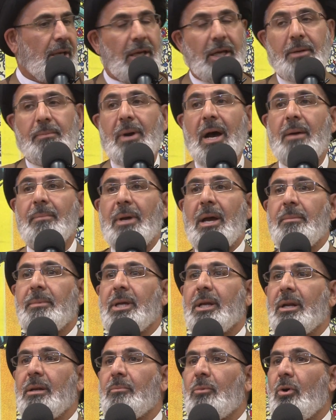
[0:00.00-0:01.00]
Imam
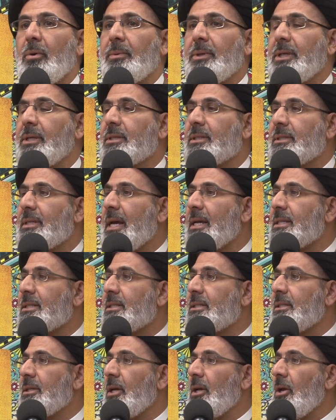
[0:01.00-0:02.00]
Amir al Mu'mineen
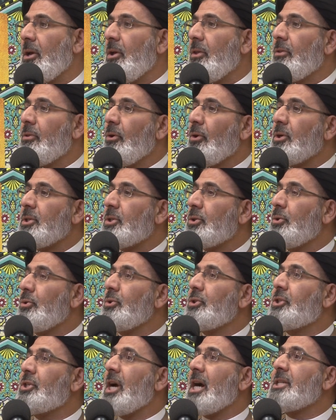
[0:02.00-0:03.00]
says, Those
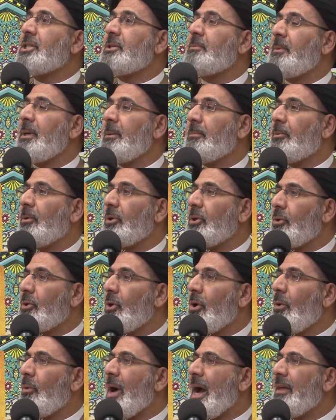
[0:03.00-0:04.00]
who judge people, you
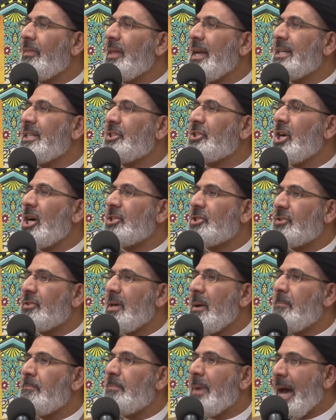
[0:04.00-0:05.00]
know why they judge
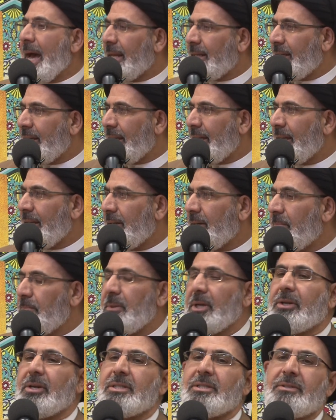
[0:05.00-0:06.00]
them badly?
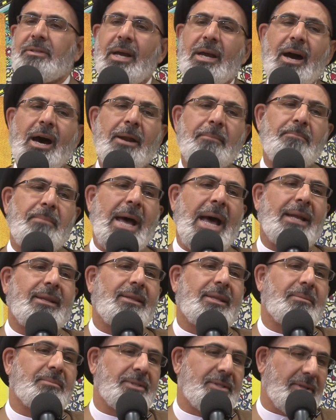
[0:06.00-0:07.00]
Because they are
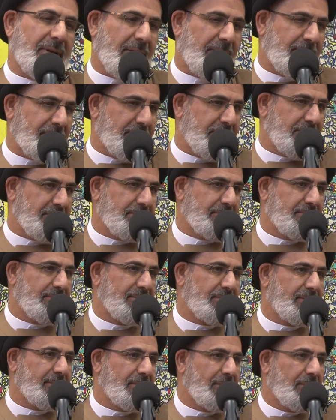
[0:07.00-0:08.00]
bad themselves.
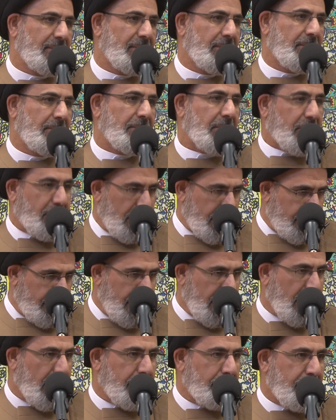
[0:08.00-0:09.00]
Because
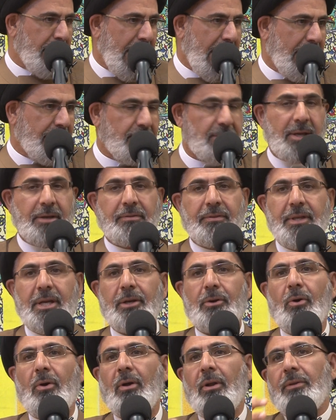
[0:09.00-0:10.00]
they are bad, they
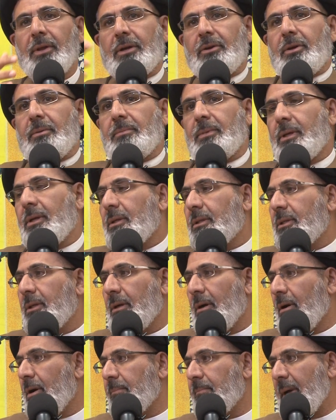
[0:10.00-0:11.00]
think all the
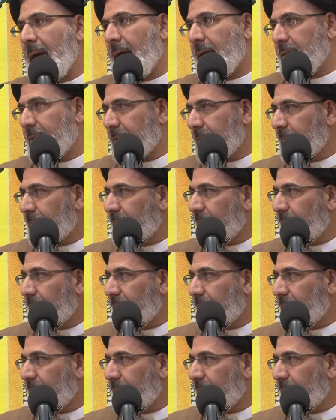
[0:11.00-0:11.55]
community are bad.